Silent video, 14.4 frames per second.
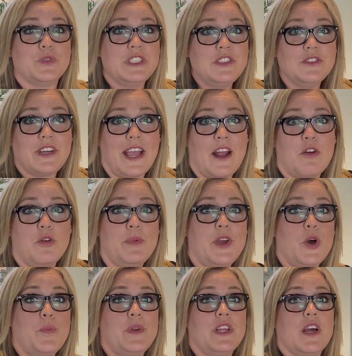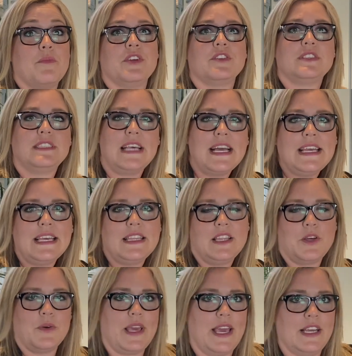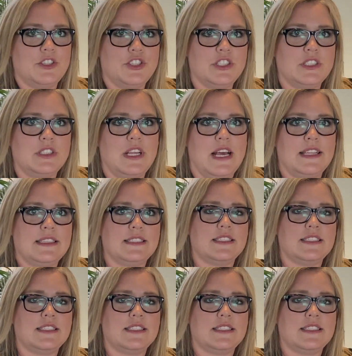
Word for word: Renal Care will be opening up their second location at the